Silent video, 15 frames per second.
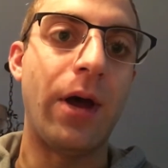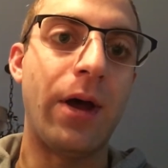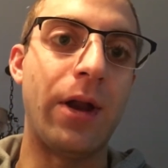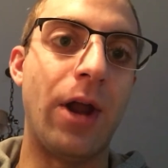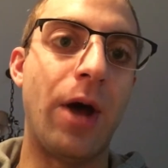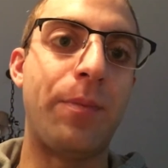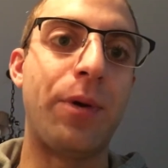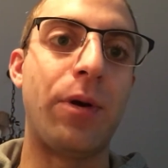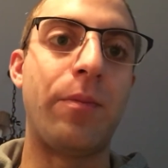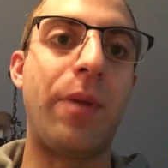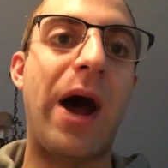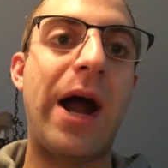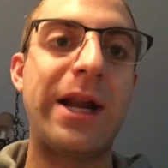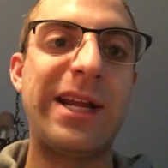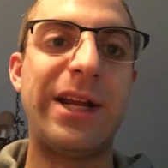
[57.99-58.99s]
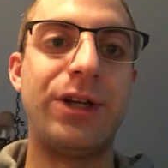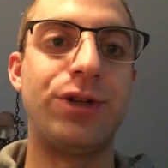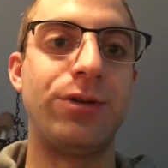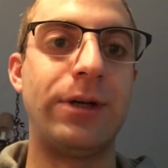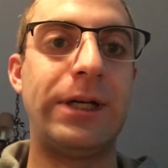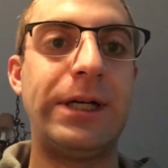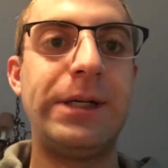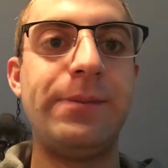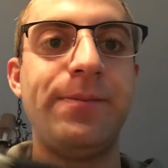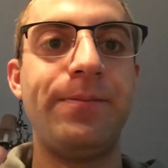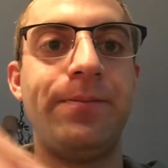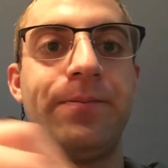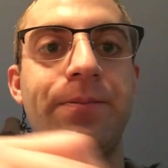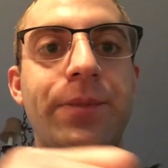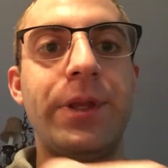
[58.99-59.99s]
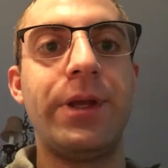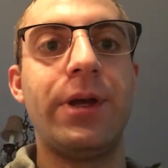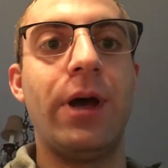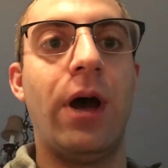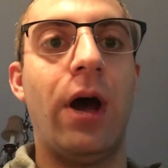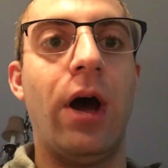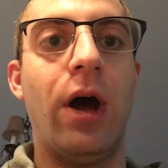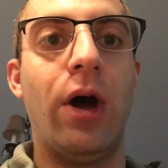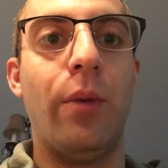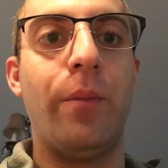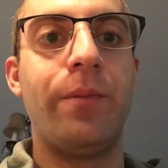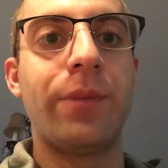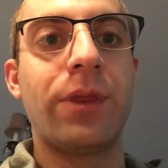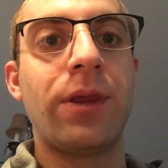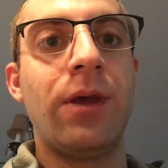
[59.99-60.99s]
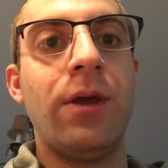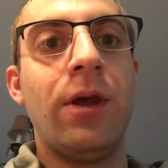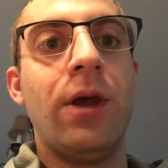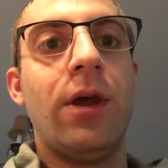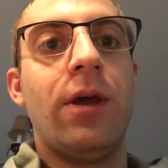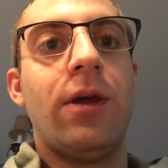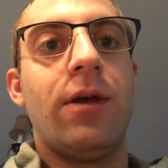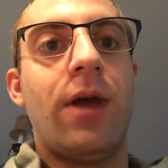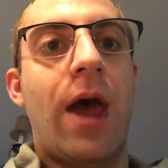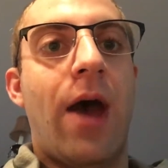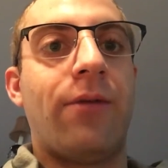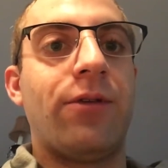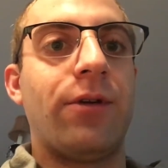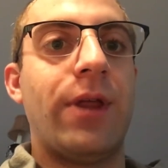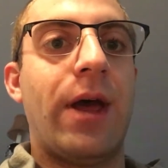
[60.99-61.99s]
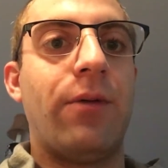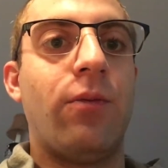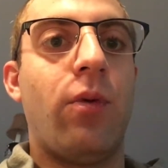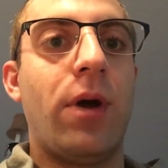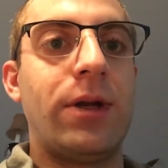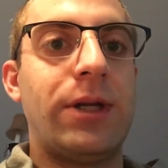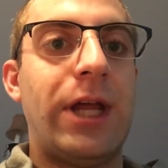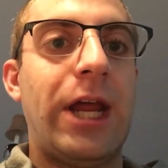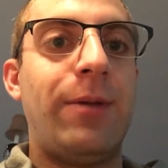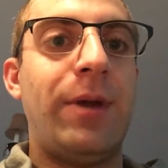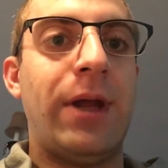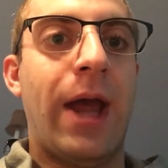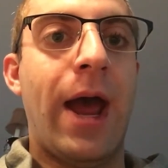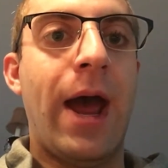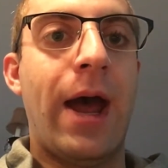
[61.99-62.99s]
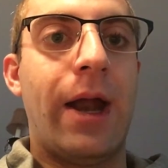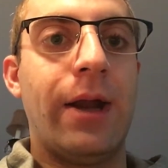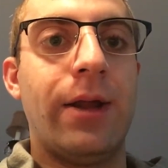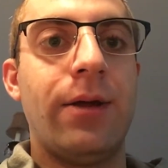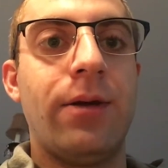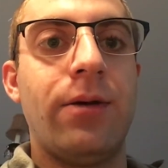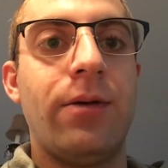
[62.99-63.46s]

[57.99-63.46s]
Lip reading: an upper body injury, after that one game he had